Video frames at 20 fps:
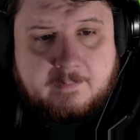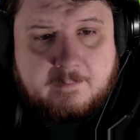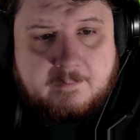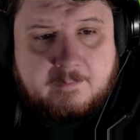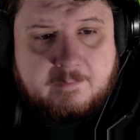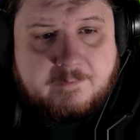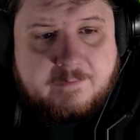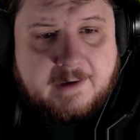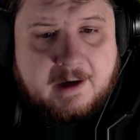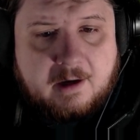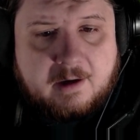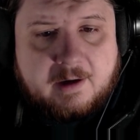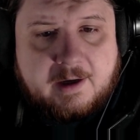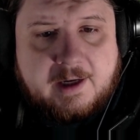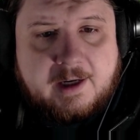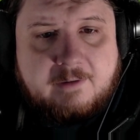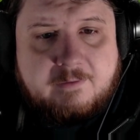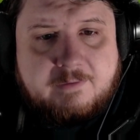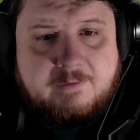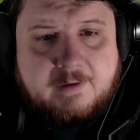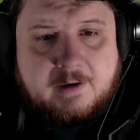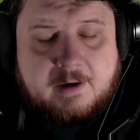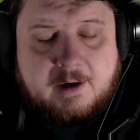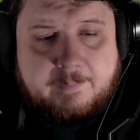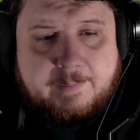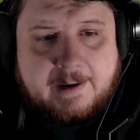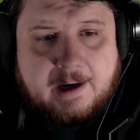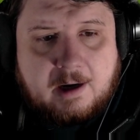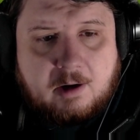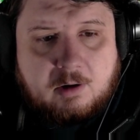Very, very
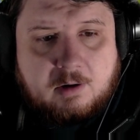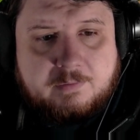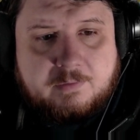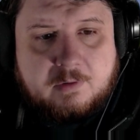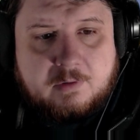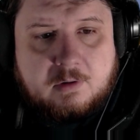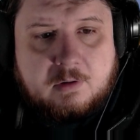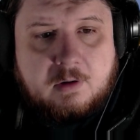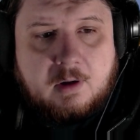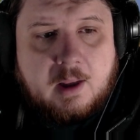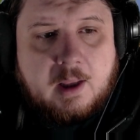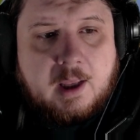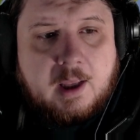powerful.